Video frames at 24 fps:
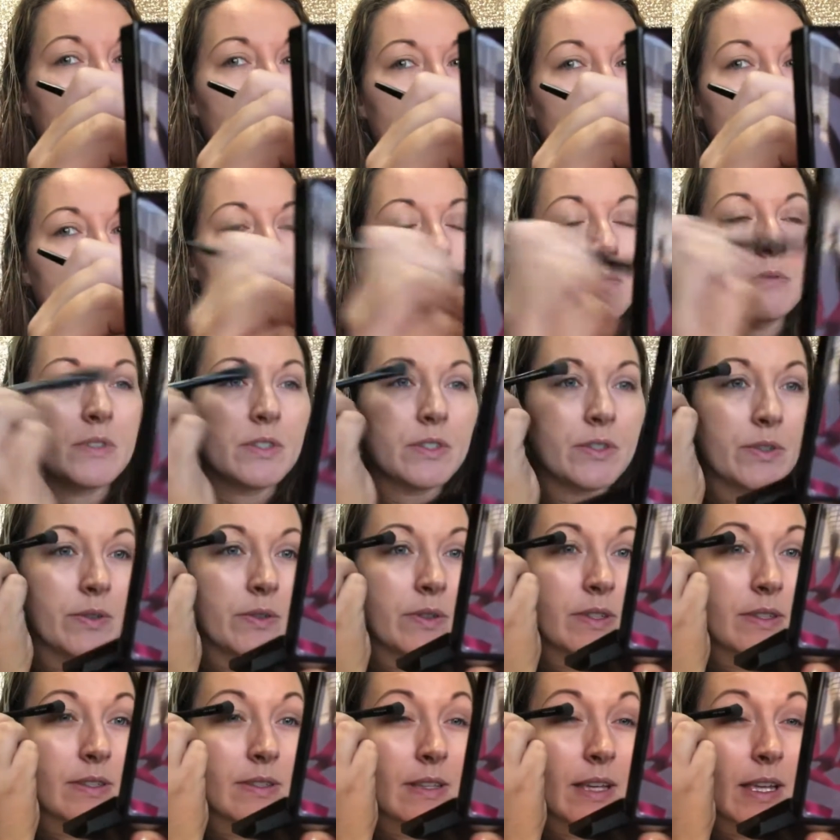So I'm going to do the
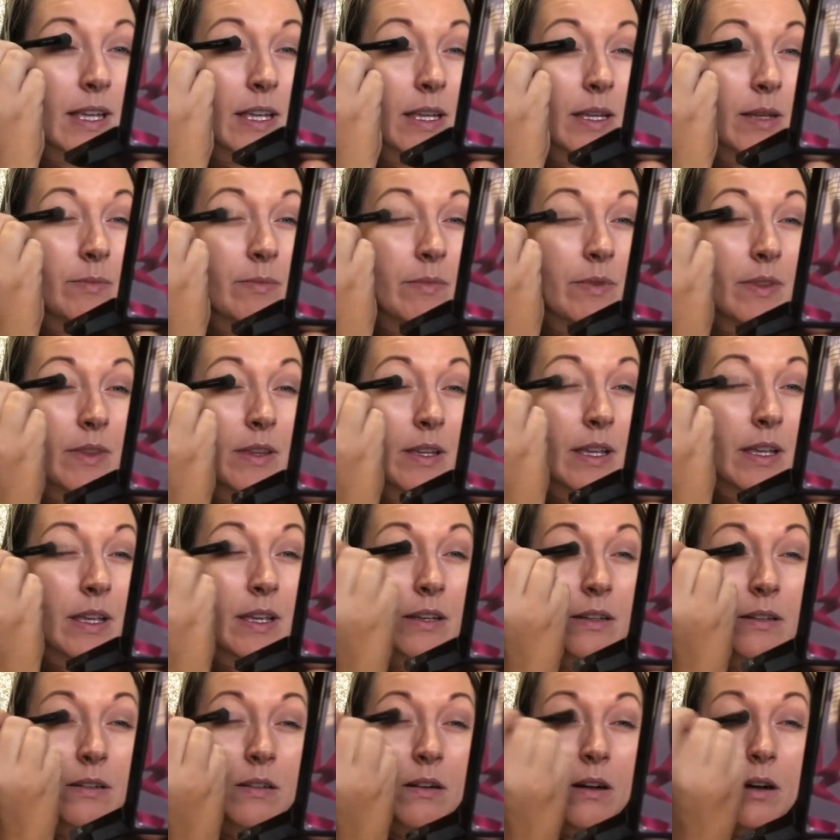same
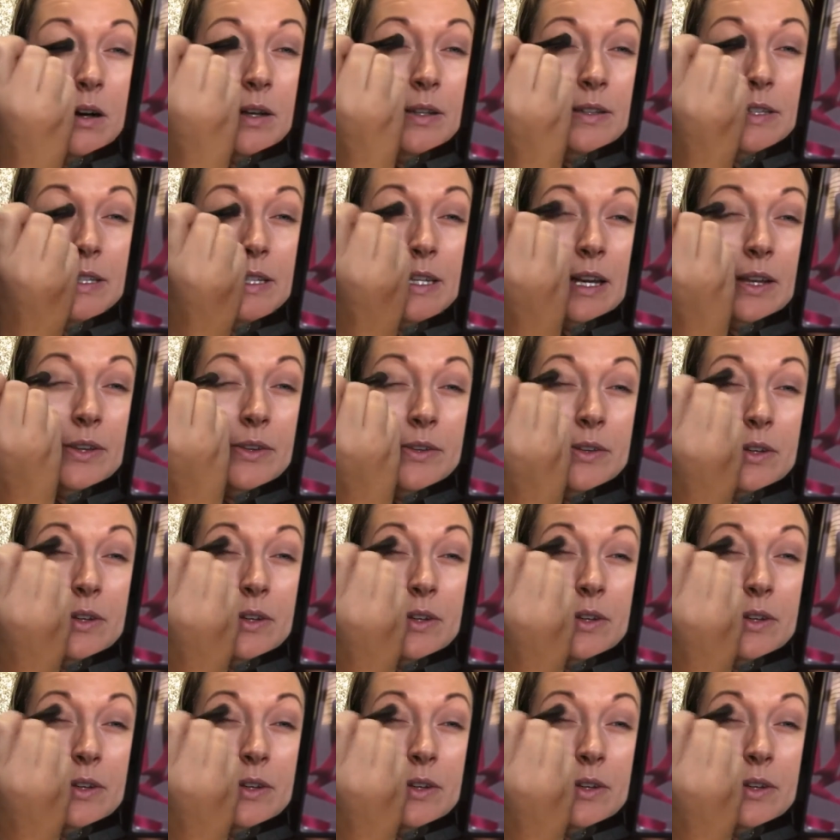thing on the other